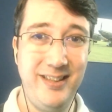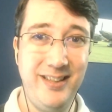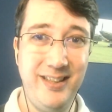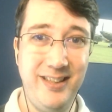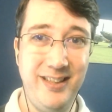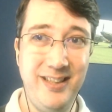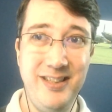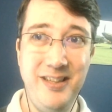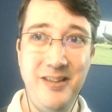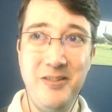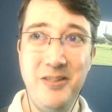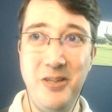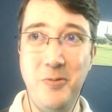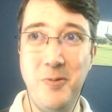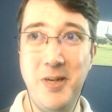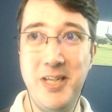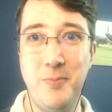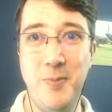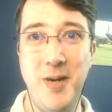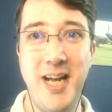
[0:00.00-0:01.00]
there's no two
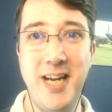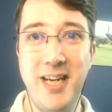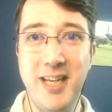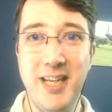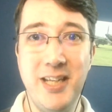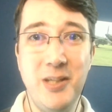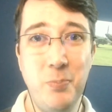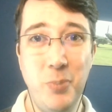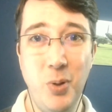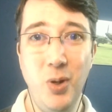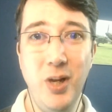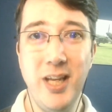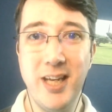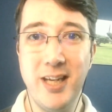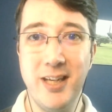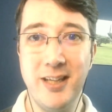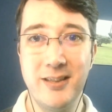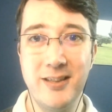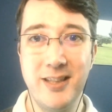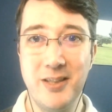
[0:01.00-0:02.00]
ways about it. It's
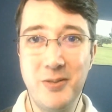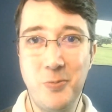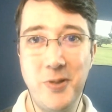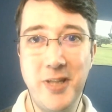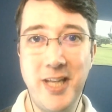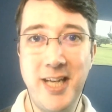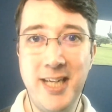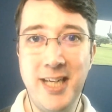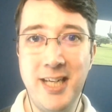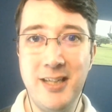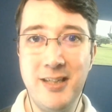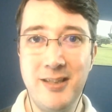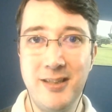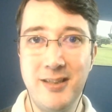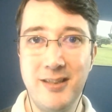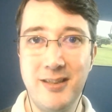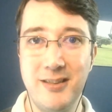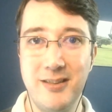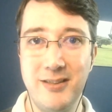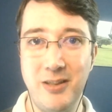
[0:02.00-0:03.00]
bullying. That's what that is.
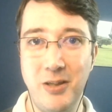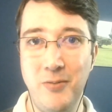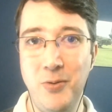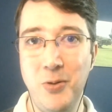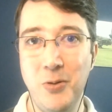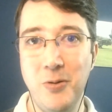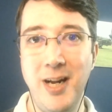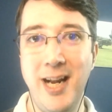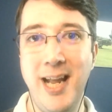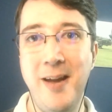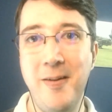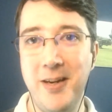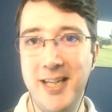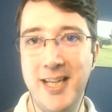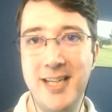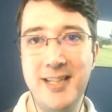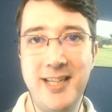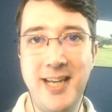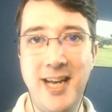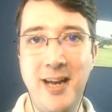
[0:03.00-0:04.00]
So if you're allowing
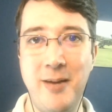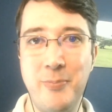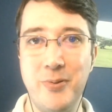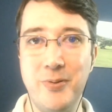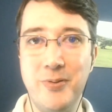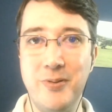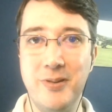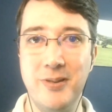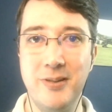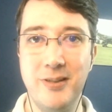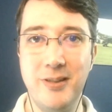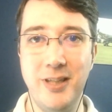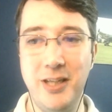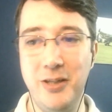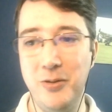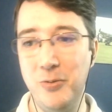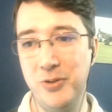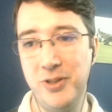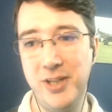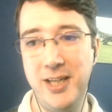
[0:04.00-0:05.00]
that to happen, then
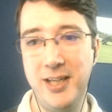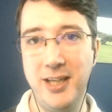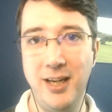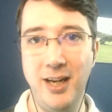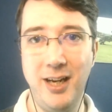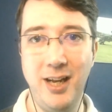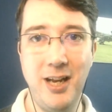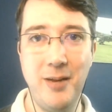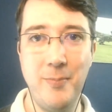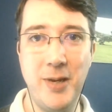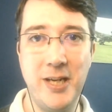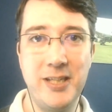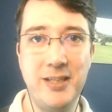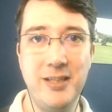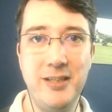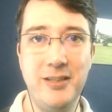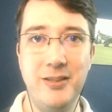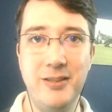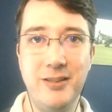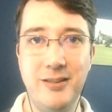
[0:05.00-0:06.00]
you're sending a clear
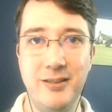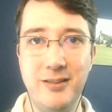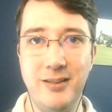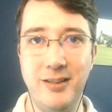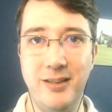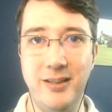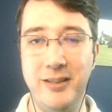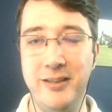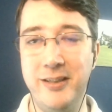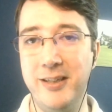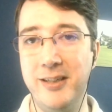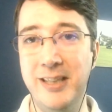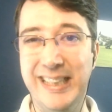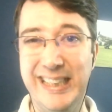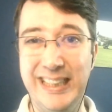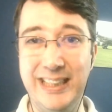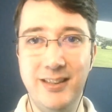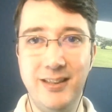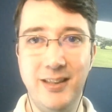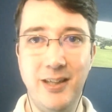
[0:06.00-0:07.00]
message. And
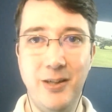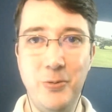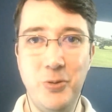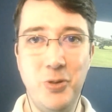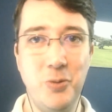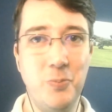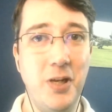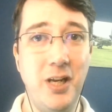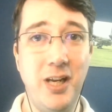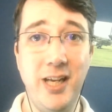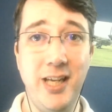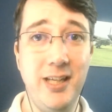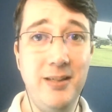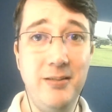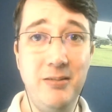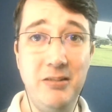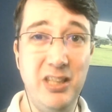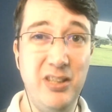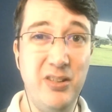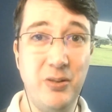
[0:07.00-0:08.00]
ultimately,
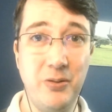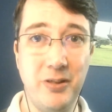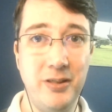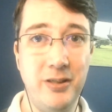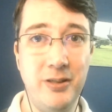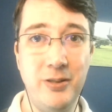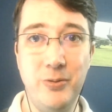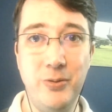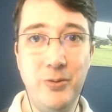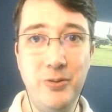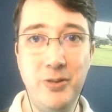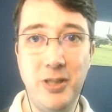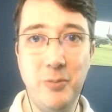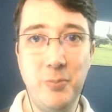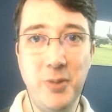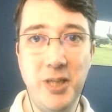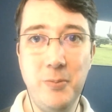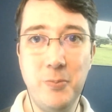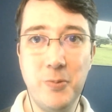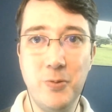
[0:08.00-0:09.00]
you're not going to hold on to your
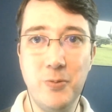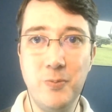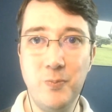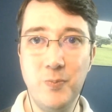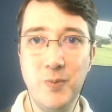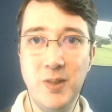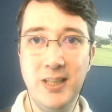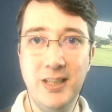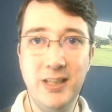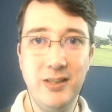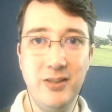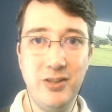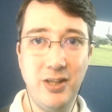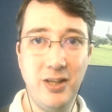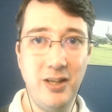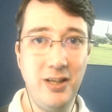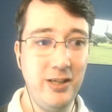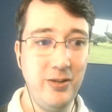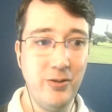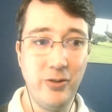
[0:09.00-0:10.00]
people.
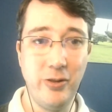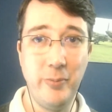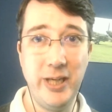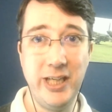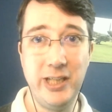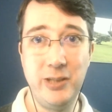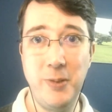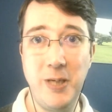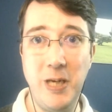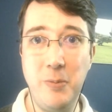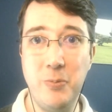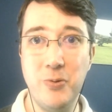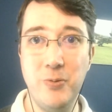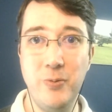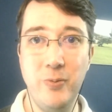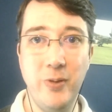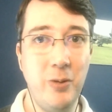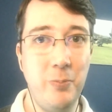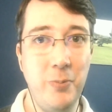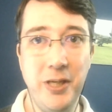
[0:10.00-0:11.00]
Certainly not the best people.
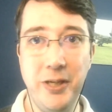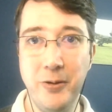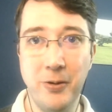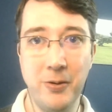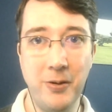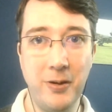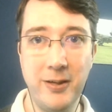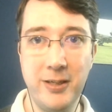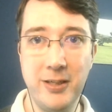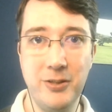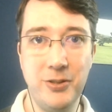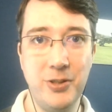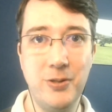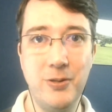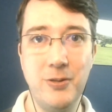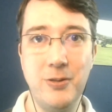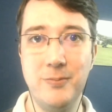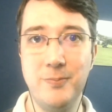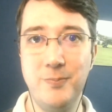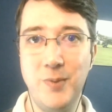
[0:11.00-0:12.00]
They'll be gone like a
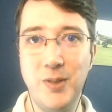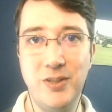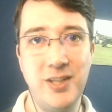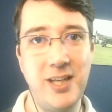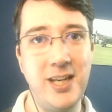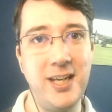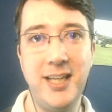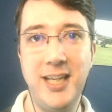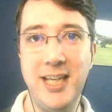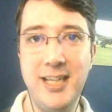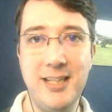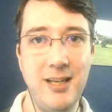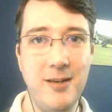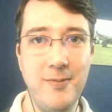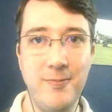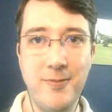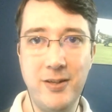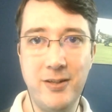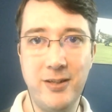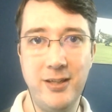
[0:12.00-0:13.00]
shot because they can easily
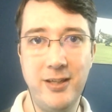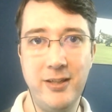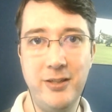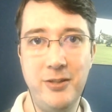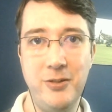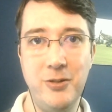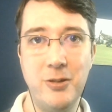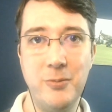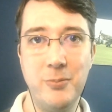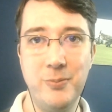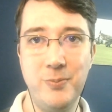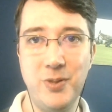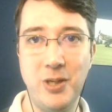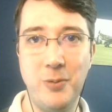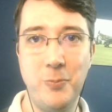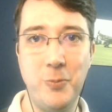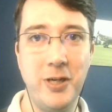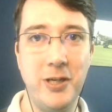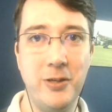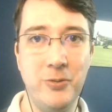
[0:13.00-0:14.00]
find another job
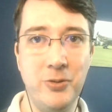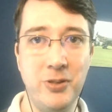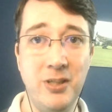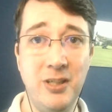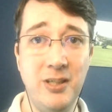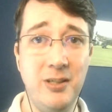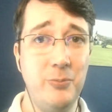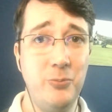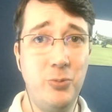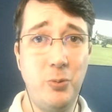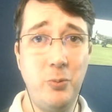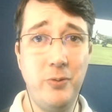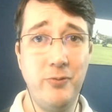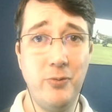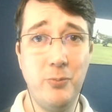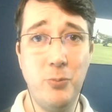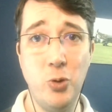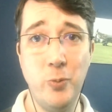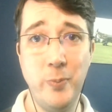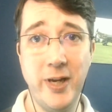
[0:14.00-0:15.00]
somewhere else, probably for
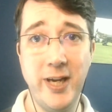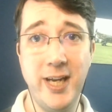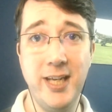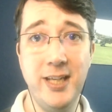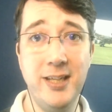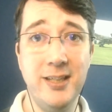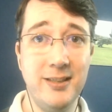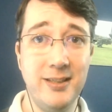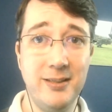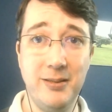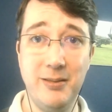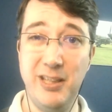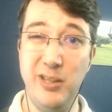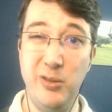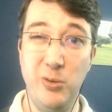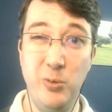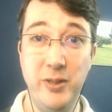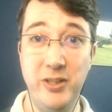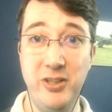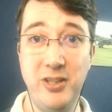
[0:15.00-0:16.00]
more pay, and
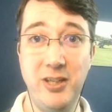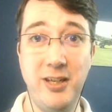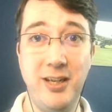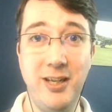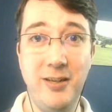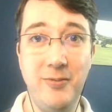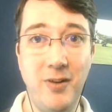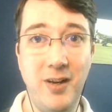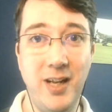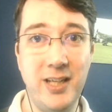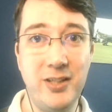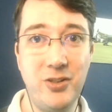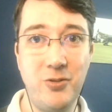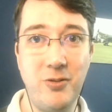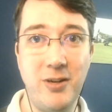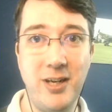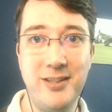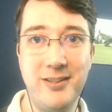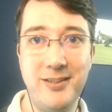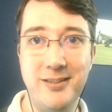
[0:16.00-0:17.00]
almost certainly for less
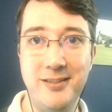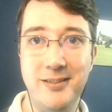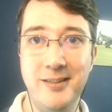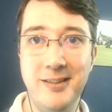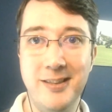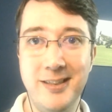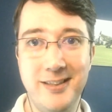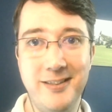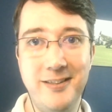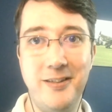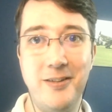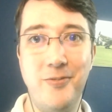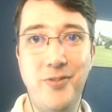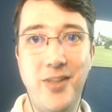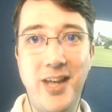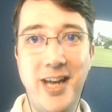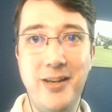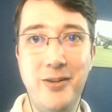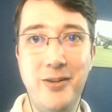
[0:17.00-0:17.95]
stress and none of that